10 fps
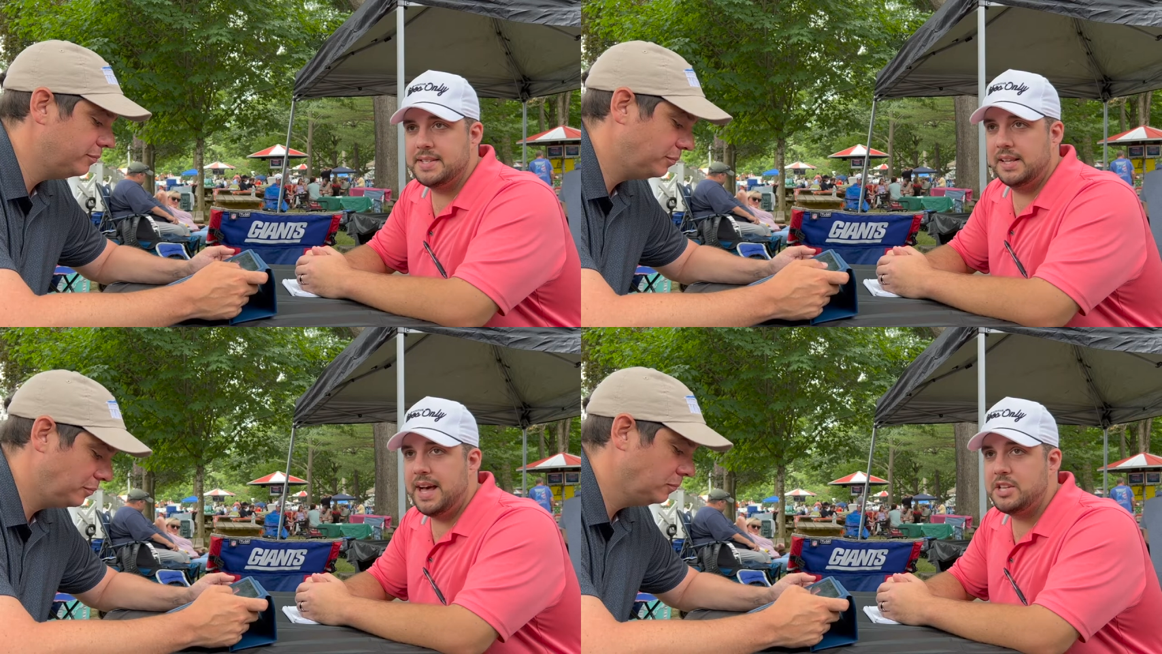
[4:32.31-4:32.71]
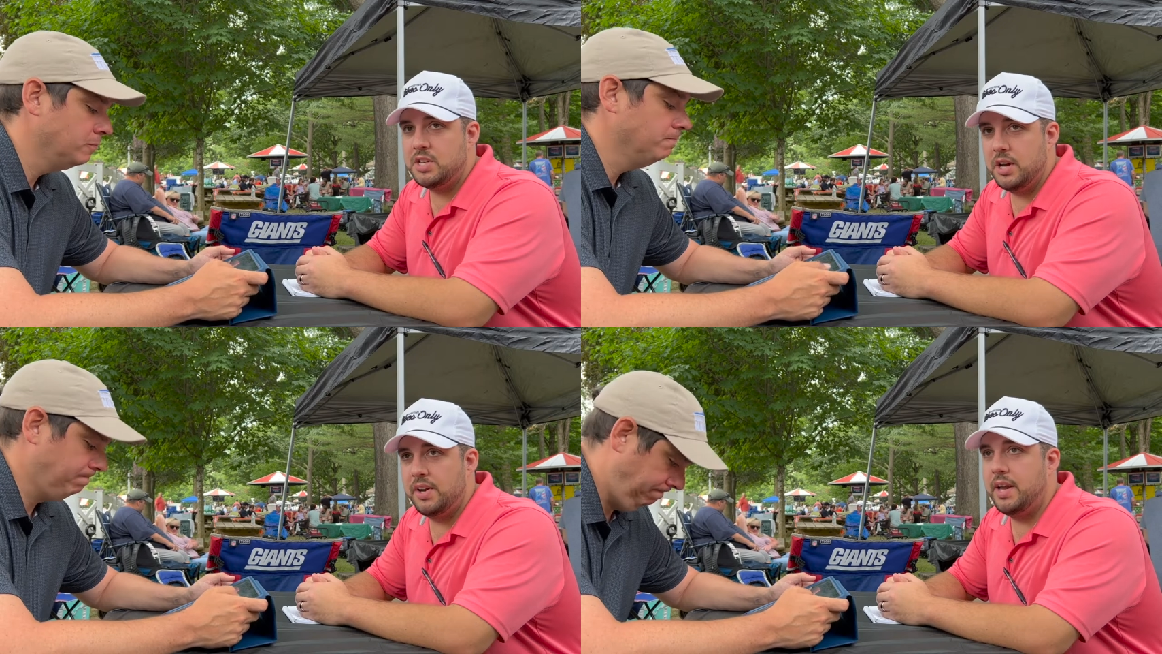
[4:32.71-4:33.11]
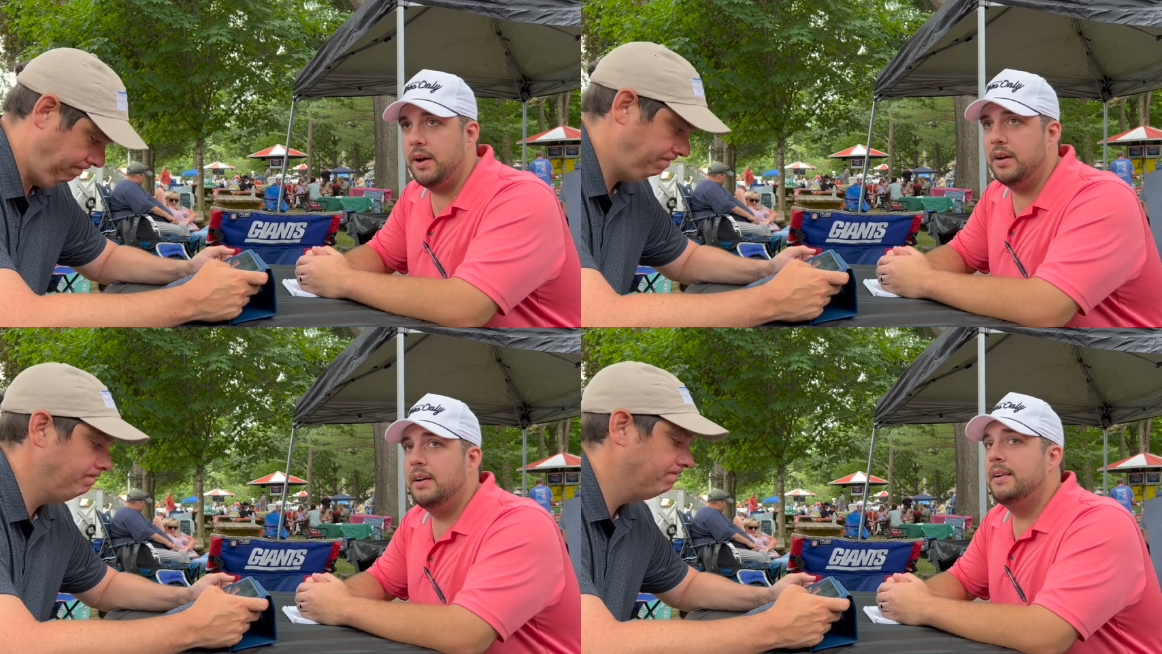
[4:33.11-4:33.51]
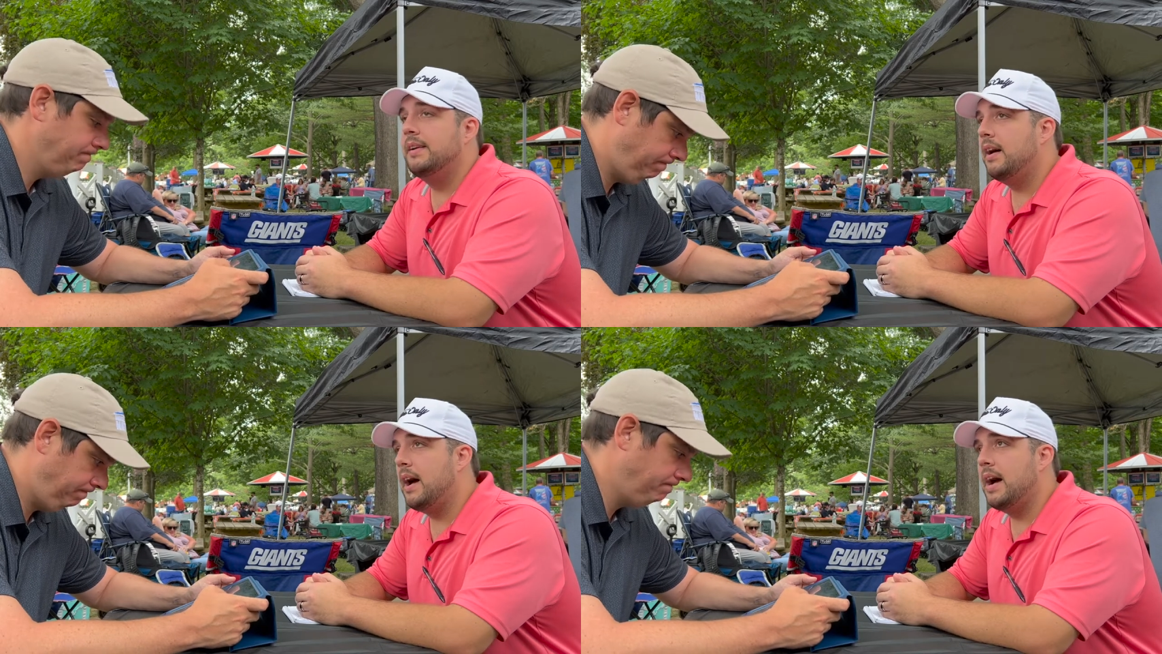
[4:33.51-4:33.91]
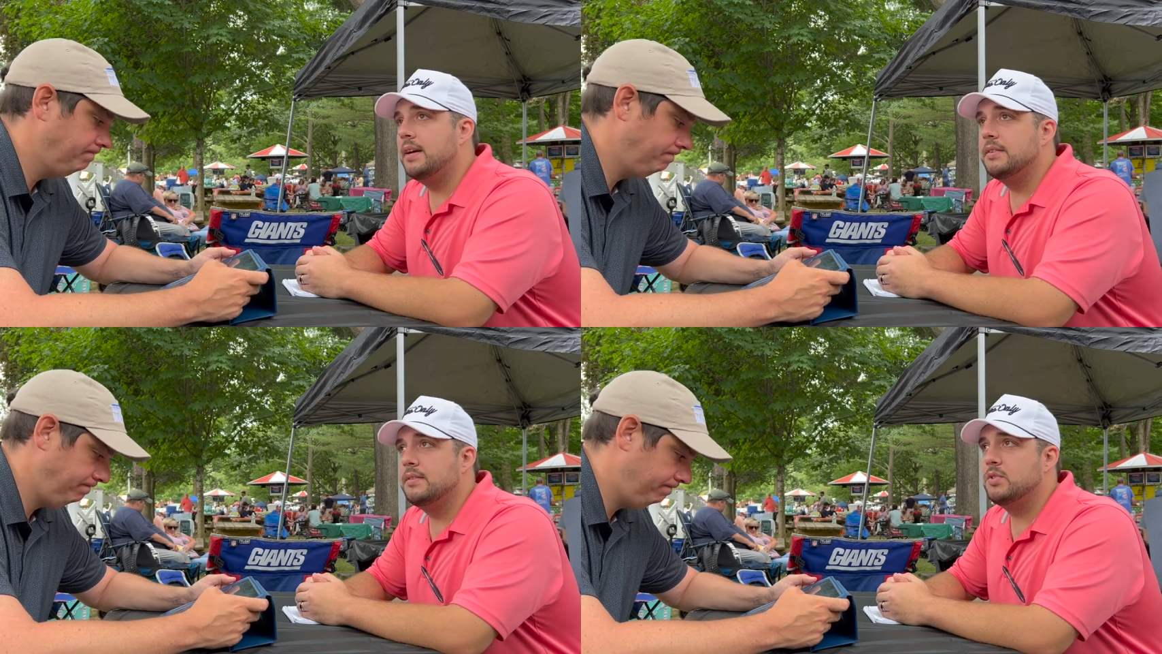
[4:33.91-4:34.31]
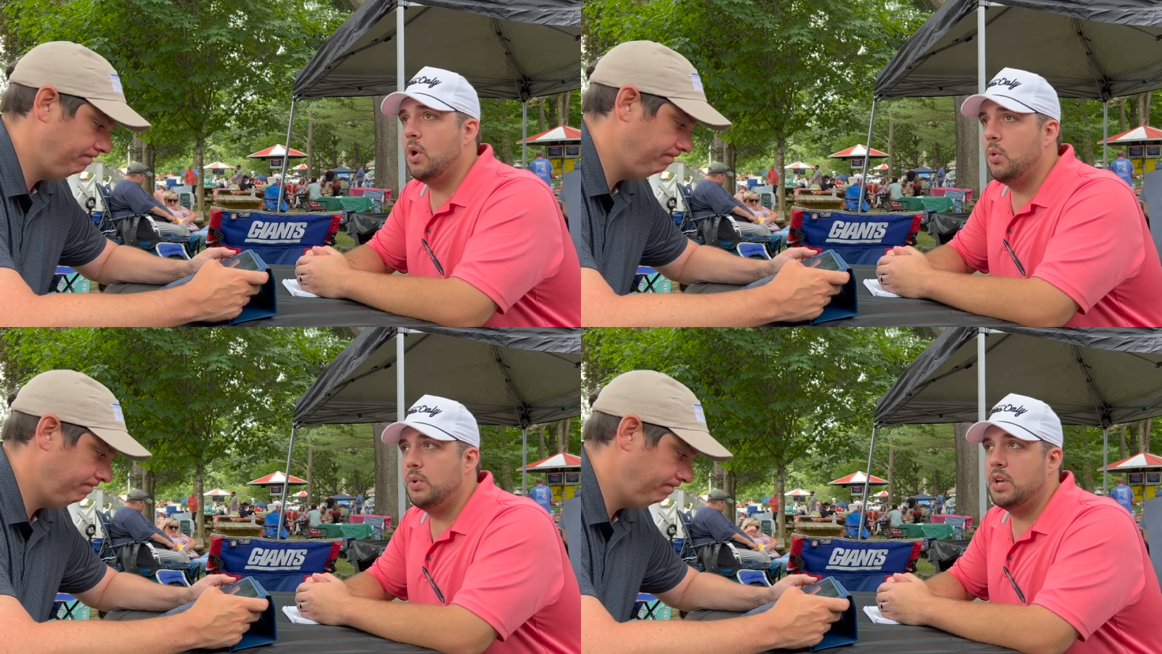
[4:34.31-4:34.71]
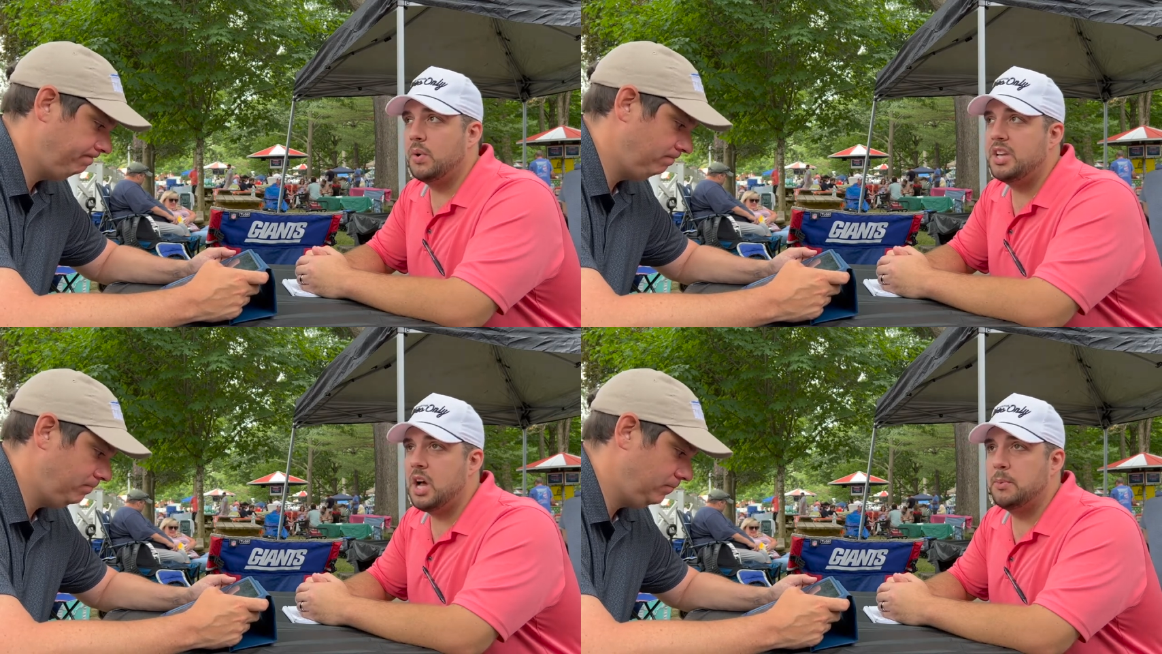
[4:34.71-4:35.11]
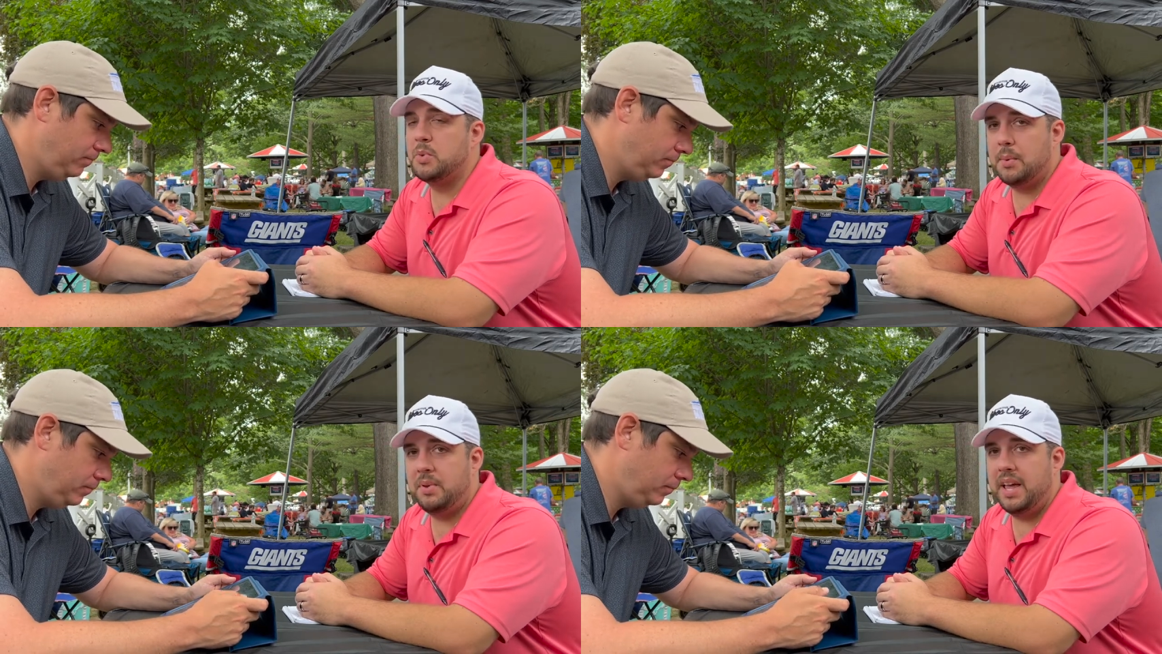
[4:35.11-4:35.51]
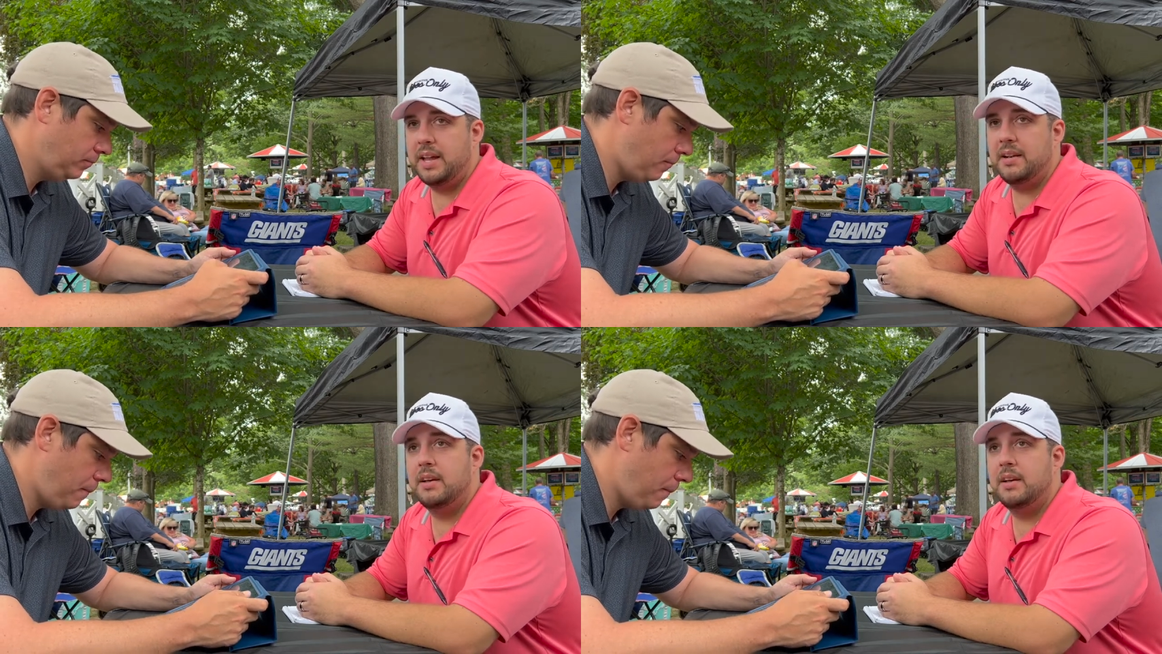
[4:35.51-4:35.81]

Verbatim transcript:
Speaker 1: the last year here. Uh, so, you know, he comes with a plan.